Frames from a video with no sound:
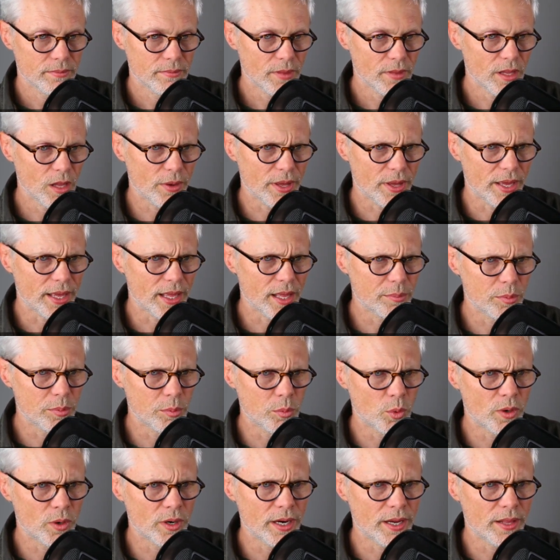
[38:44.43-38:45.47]
Okay, a couple
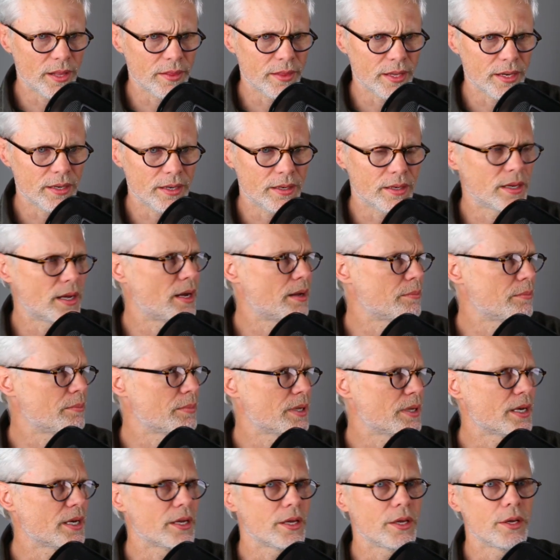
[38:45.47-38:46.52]
more, and then I'm
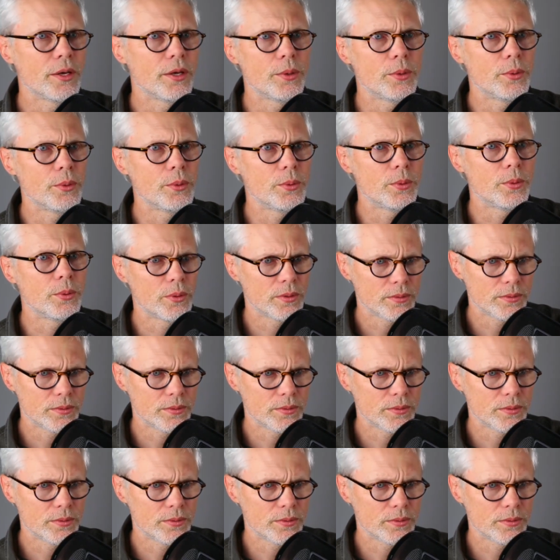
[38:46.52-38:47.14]
gonna go.